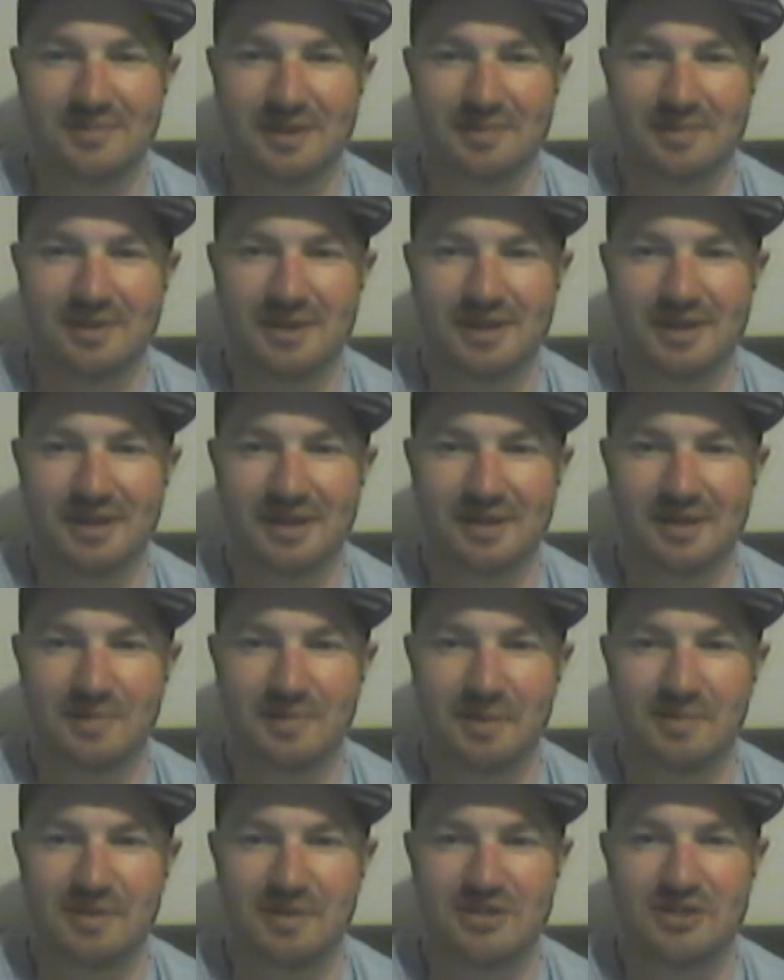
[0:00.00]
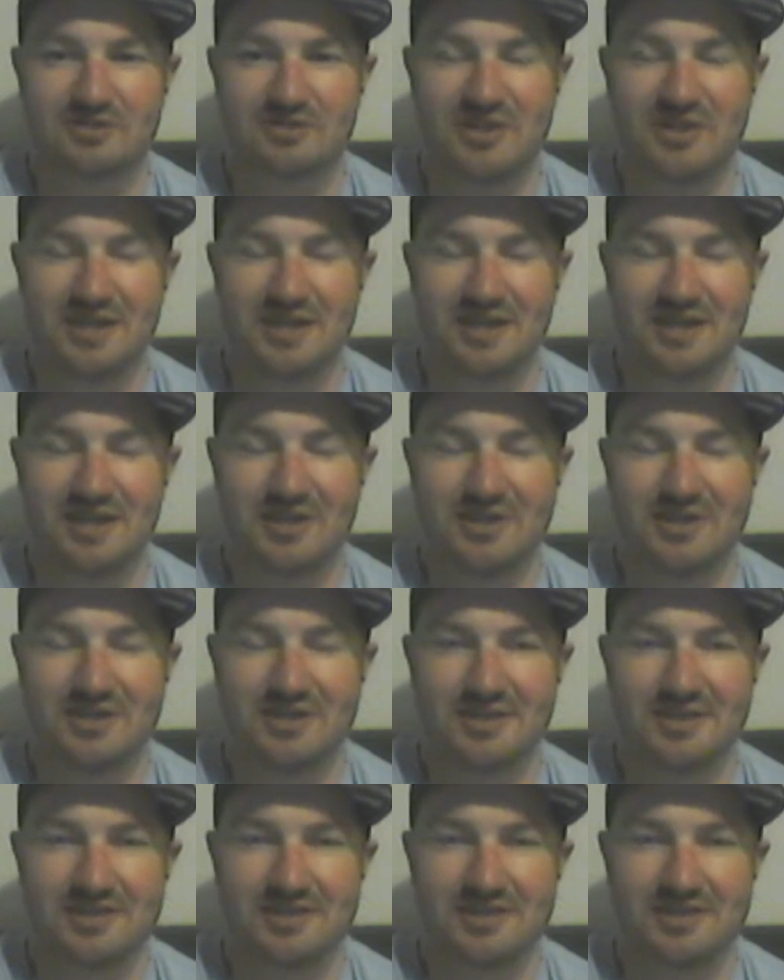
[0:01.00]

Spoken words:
Maybe a shift to England.